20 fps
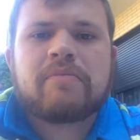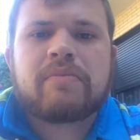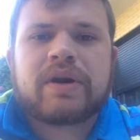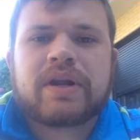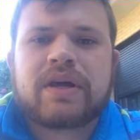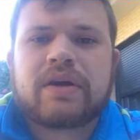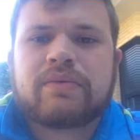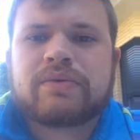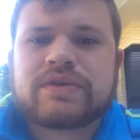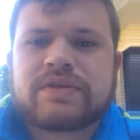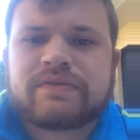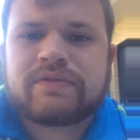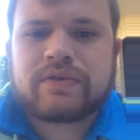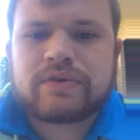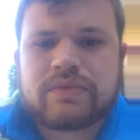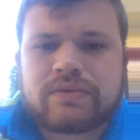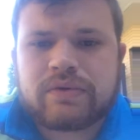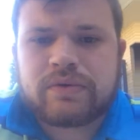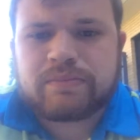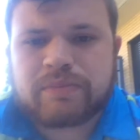but he was the
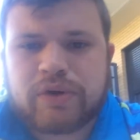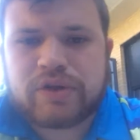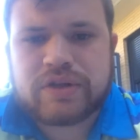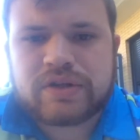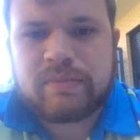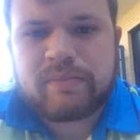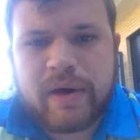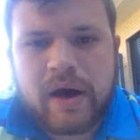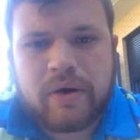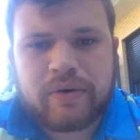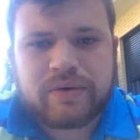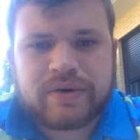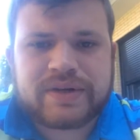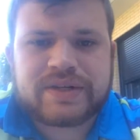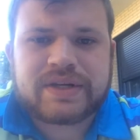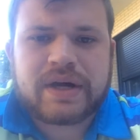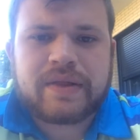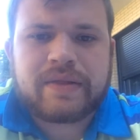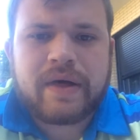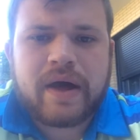first one who pushed the
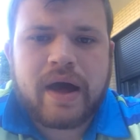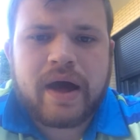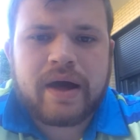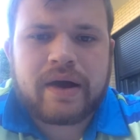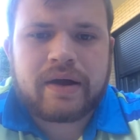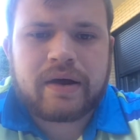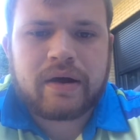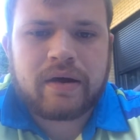boundaries on that,